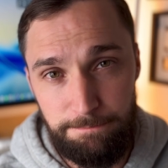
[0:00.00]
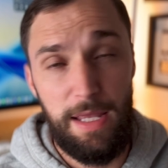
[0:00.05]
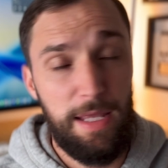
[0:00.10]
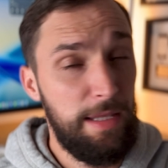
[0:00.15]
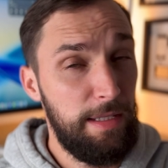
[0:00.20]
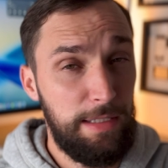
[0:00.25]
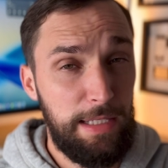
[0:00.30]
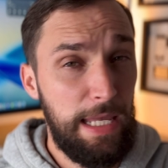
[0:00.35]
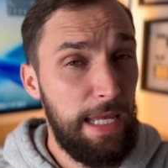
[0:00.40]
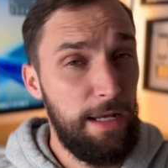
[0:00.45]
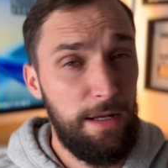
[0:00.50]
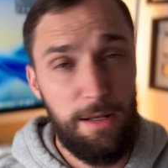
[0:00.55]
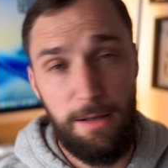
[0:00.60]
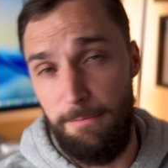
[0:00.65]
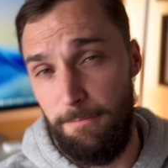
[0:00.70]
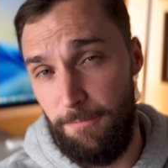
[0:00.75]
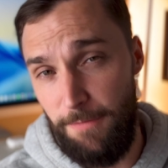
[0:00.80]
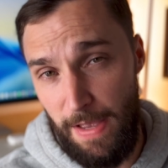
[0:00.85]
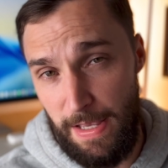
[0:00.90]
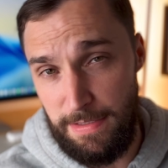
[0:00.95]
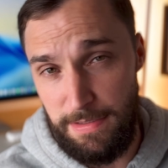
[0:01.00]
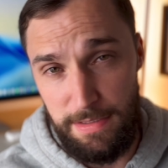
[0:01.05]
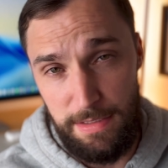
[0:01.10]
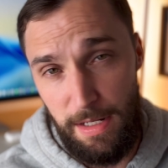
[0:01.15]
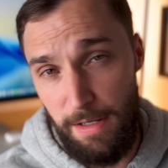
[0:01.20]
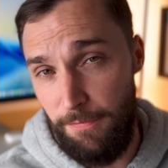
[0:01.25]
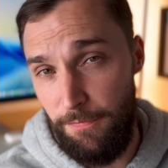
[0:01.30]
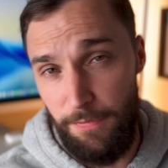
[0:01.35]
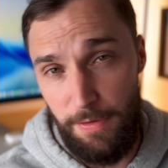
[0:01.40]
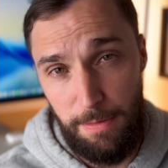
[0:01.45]
It can't come fast
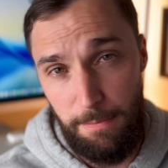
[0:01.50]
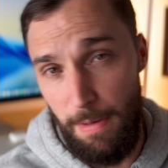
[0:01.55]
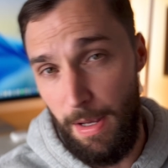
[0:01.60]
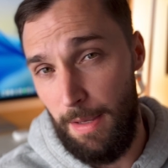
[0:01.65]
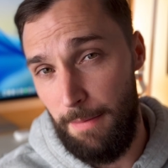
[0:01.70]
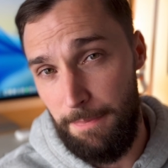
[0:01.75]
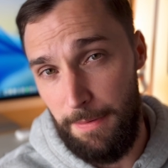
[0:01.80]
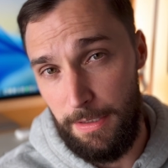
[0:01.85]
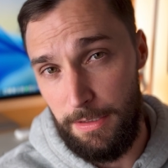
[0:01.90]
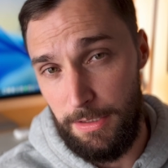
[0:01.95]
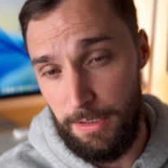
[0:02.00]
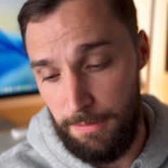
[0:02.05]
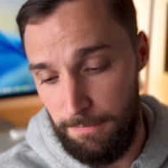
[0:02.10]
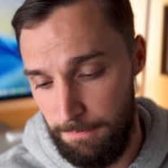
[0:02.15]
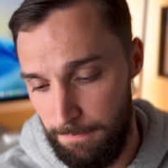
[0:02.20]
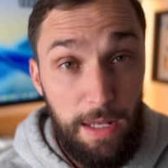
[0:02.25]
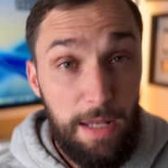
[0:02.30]
enough in my opinion.